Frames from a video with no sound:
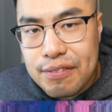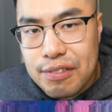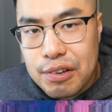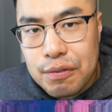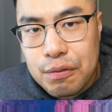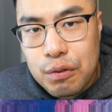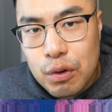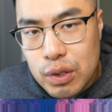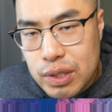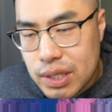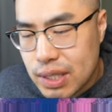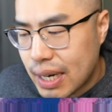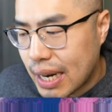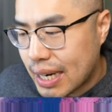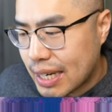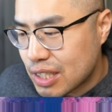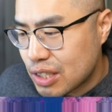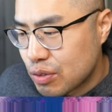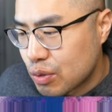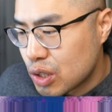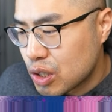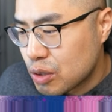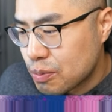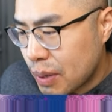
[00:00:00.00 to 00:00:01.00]
they're forced to
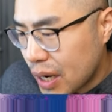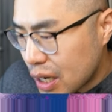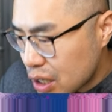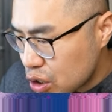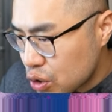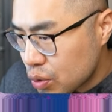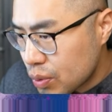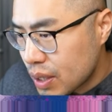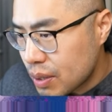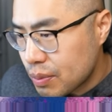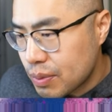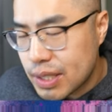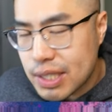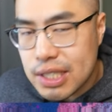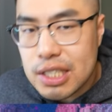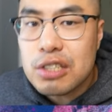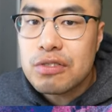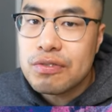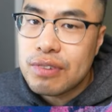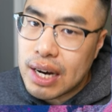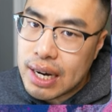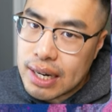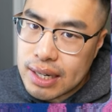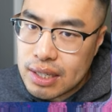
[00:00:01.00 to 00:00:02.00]
actually respond to it, which is
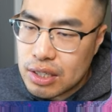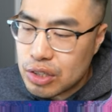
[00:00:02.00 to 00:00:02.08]
fine.